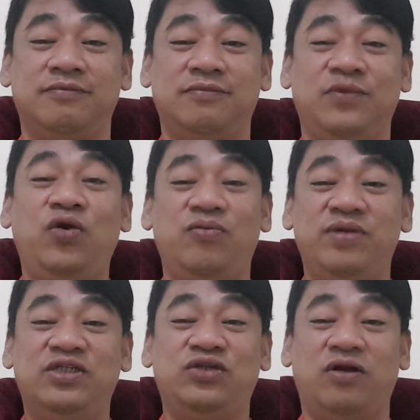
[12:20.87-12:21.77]
your
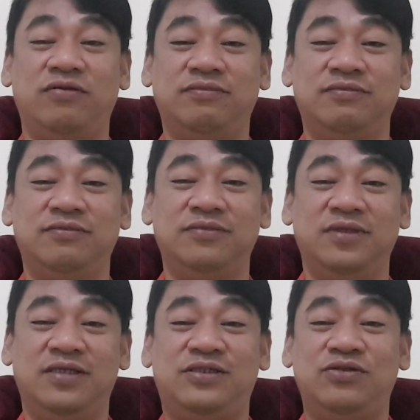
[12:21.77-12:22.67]
mission
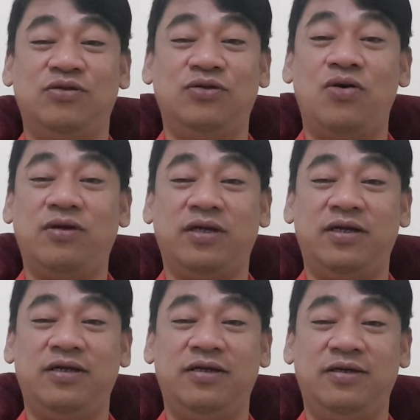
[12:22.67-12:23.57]
is no longer
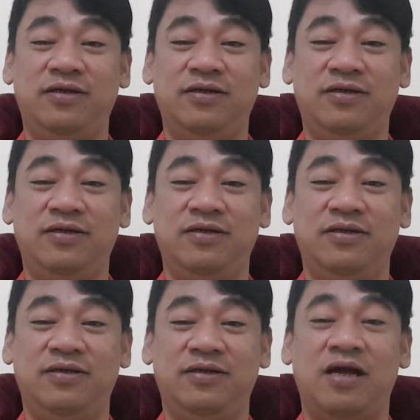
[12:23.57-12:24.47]

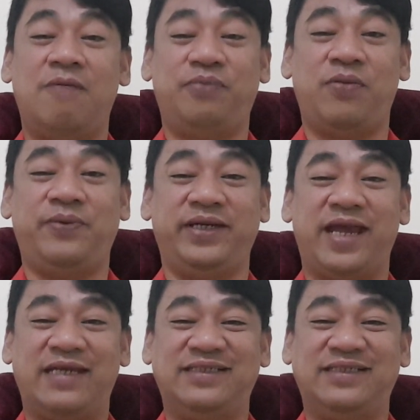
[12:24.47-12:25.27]
appropriate.